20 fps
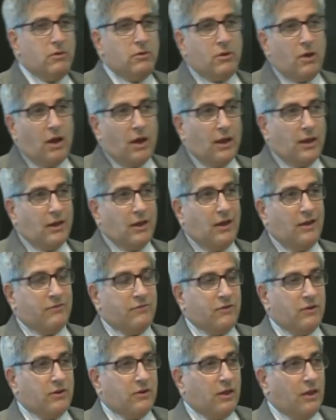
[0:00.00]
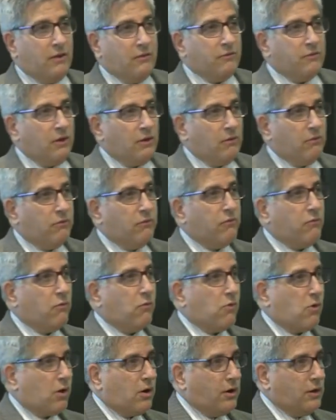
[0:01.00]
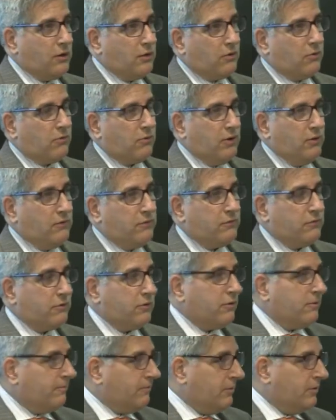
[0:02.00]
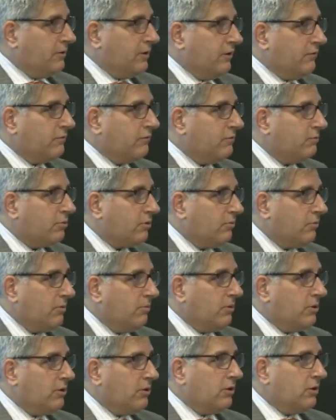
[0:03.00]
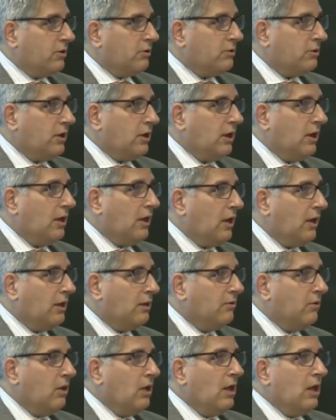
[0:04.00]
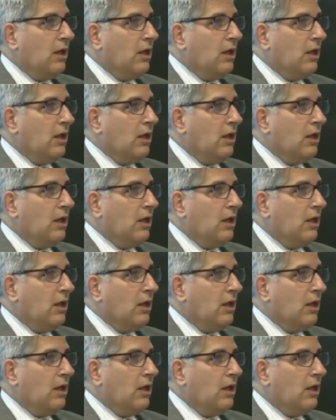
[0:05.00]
diagnostic testing for increased intestinal permeability or leaky gut,